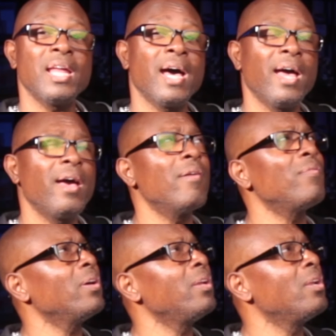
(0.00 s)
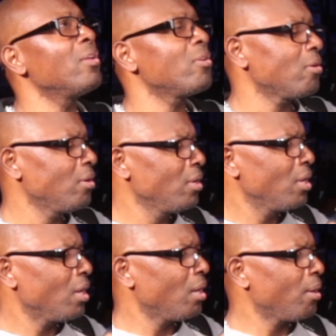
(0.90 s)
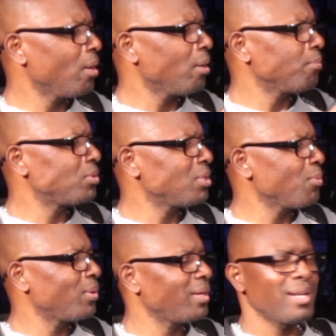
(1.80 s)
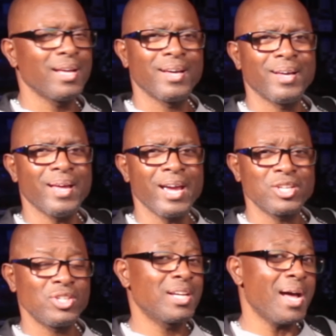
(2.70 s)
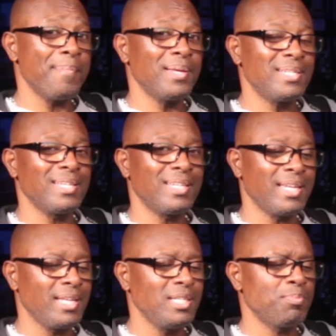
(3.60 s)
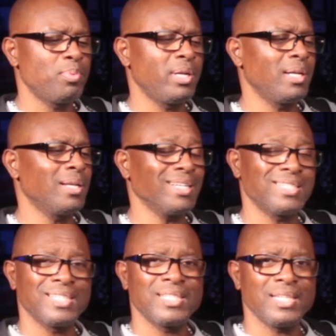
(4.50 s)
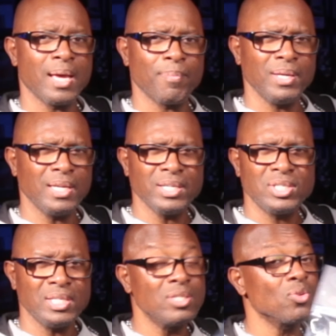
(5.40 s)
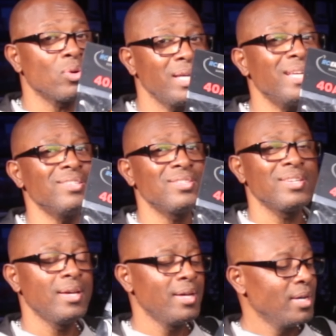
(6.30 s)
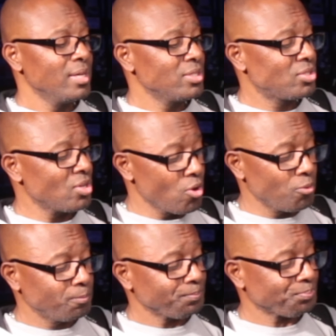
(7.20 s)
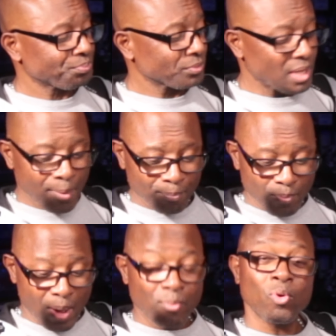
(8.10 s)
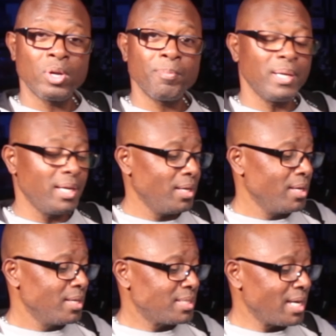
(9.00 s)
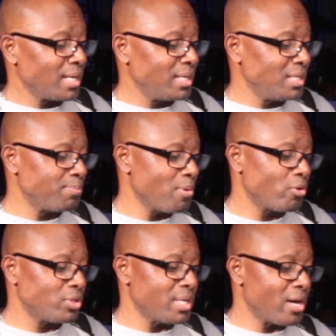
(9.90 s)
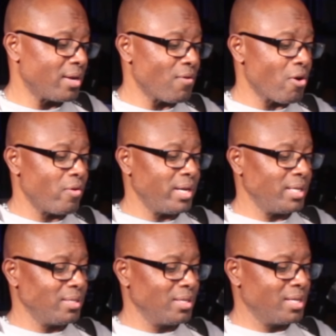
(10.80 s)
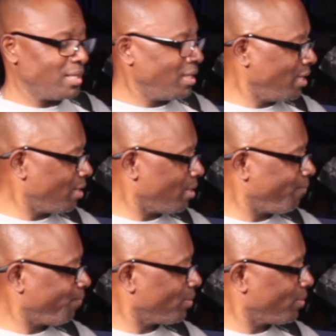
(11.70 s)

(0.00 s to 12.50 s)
and I have another, someone actually commented that he's putting like 60 amp ESCs on his. So I'm going to be taking these motors out. I've already cut the